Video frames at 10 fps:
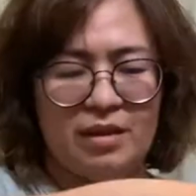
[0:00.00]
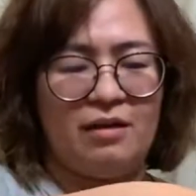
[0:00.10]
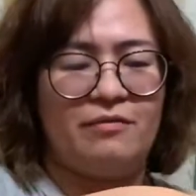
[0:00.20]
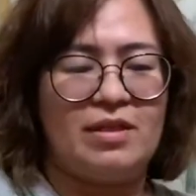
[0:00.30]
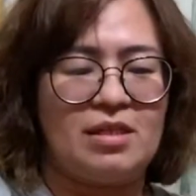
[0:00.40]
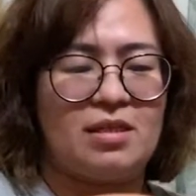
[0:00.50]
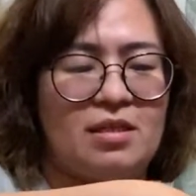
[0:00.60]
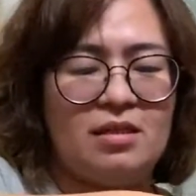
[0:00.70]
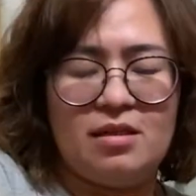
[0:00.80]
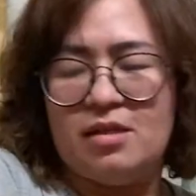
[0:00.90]
love this
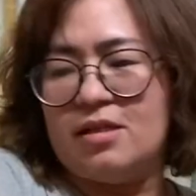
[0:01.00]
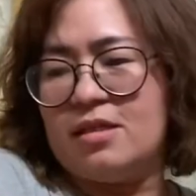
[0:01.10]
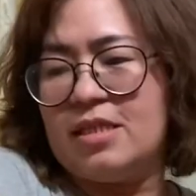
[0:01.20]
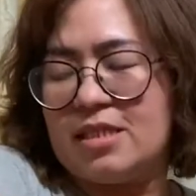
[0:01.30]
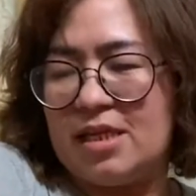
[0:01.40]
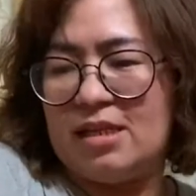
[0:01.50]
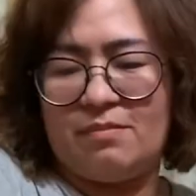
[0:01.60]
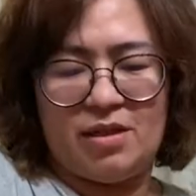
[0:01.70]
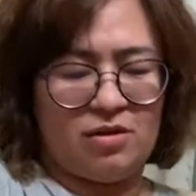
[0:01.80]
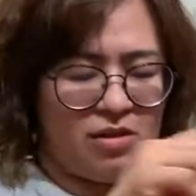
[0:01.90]
set
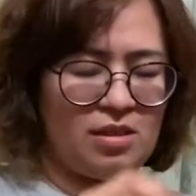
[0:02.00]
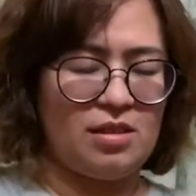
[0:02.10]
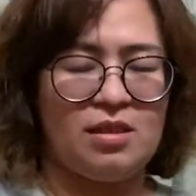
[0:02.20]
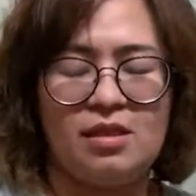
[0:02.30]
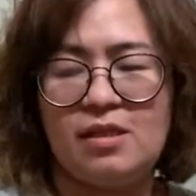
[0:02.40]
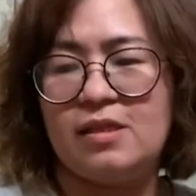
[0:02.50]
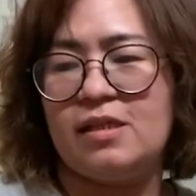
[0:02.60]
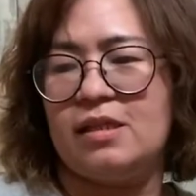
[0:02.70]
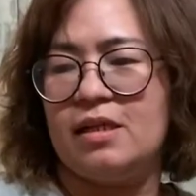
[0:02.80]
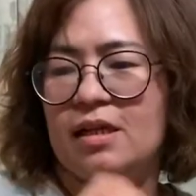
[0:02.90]
because
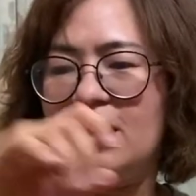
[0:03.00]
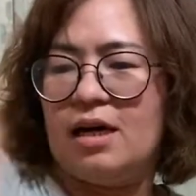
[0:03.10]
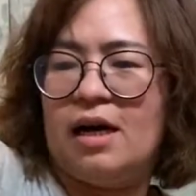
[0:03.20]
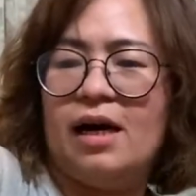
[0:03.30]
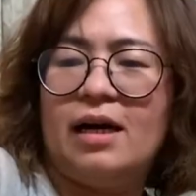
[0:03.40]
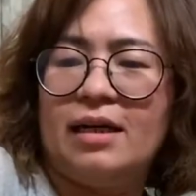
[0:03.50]
ang